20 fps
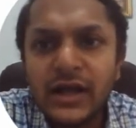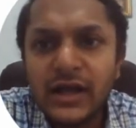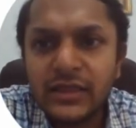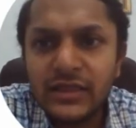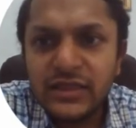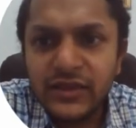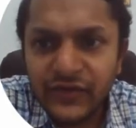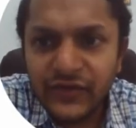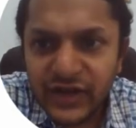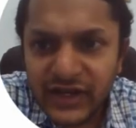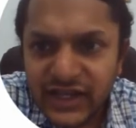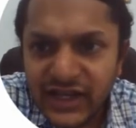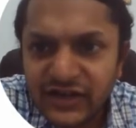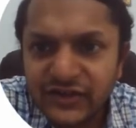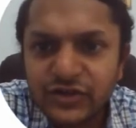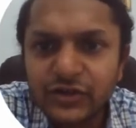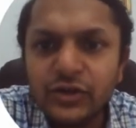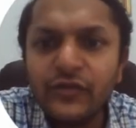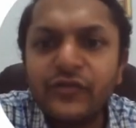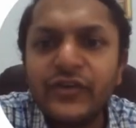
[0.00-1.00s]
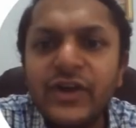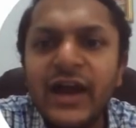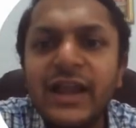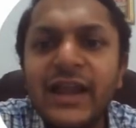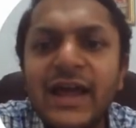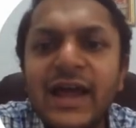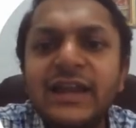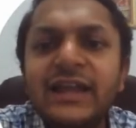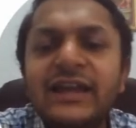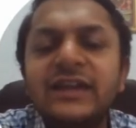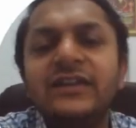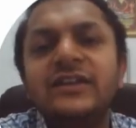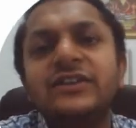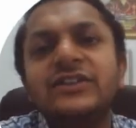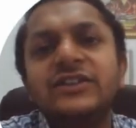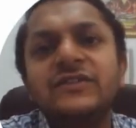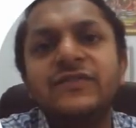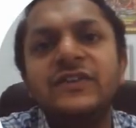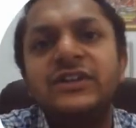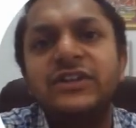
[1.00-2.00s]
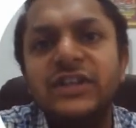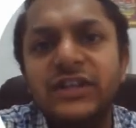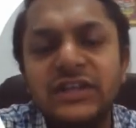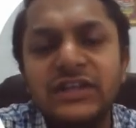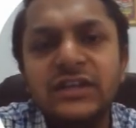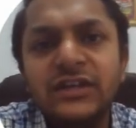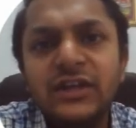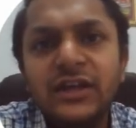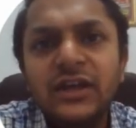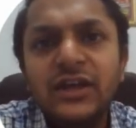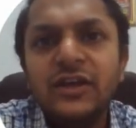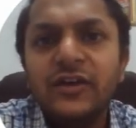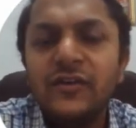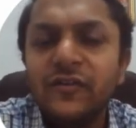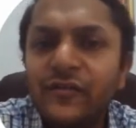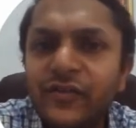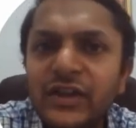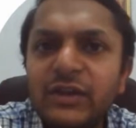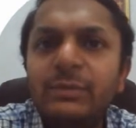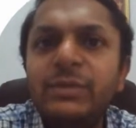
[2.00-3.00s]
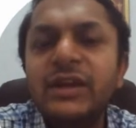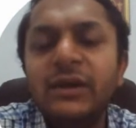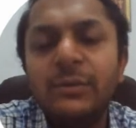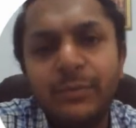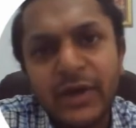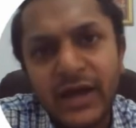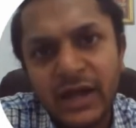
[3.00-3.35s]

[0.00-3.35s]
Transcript: the variation of kinetic energy with t will be a